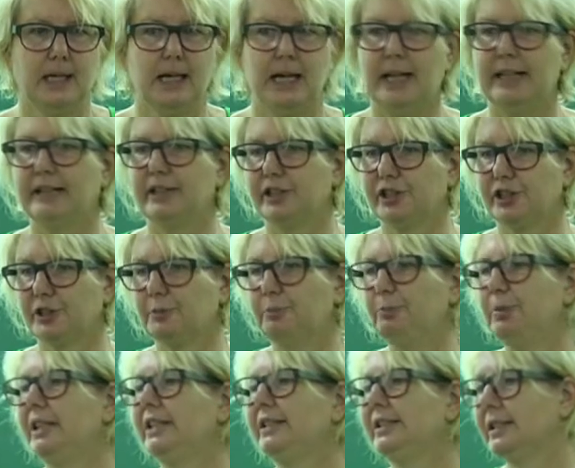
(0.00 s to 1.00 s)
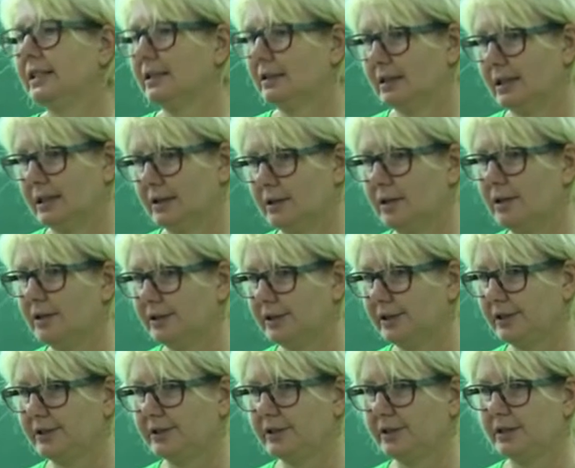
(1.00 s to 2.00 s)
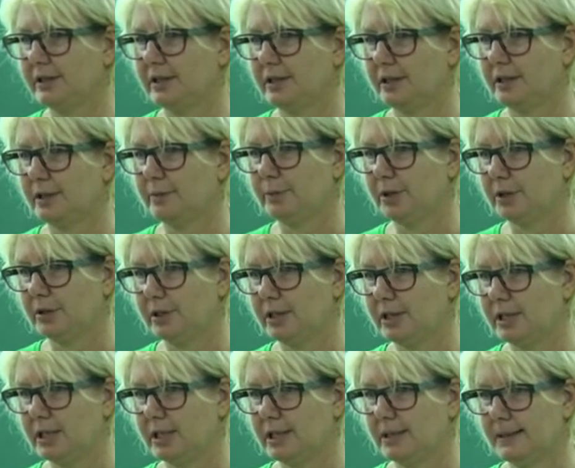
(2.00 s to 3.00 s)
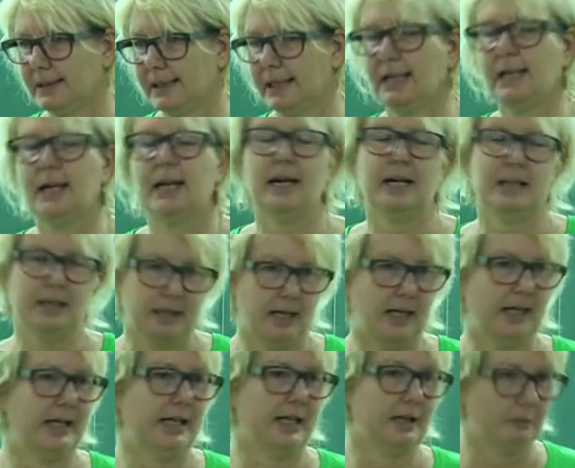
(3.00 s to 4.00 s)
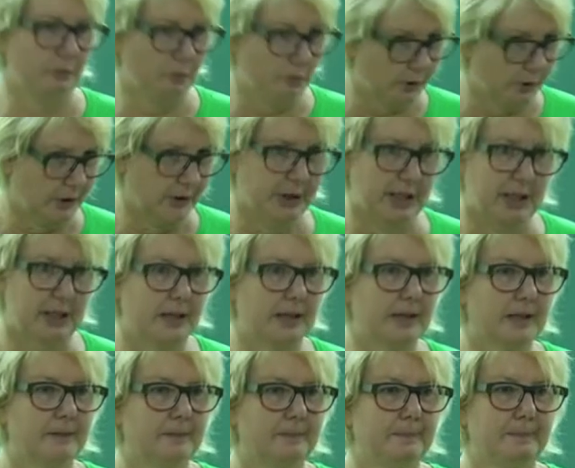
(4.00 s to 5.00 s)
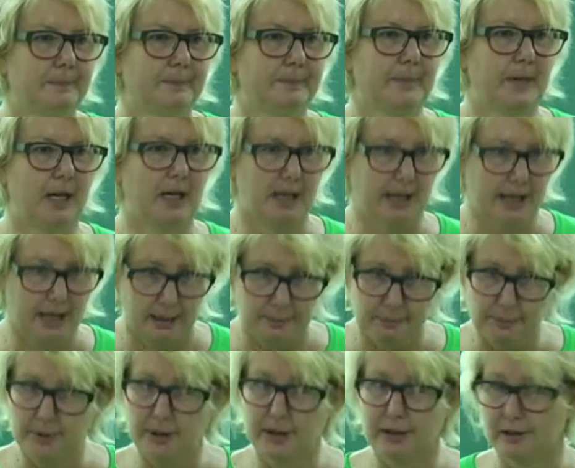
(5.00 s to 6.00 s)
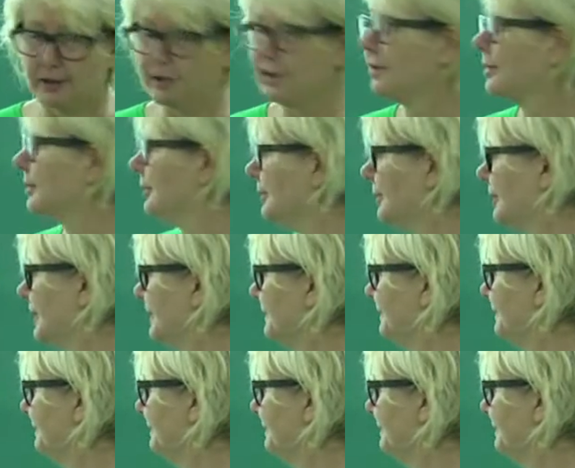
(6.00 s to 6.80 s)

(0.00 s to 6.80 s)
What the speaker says: and the splitting that causes in our community. And I am worried. I am concerned.